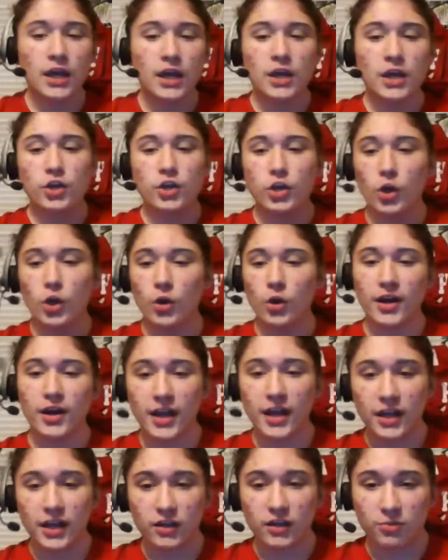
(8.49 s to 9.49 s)
nor did I
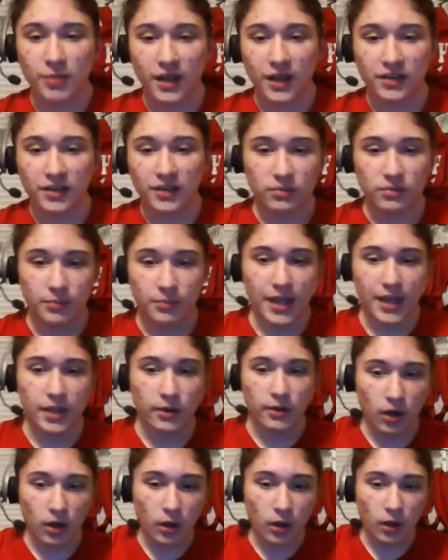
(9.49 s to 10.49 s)
expect to make at
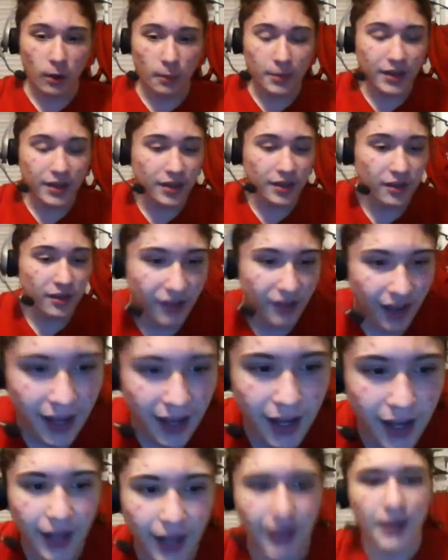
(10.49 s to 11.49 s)
all, because
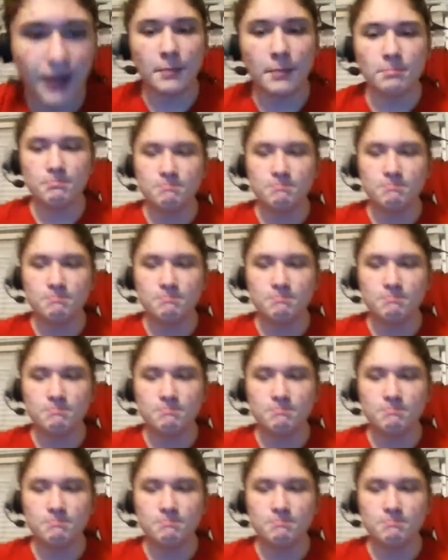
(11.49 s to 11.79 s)
I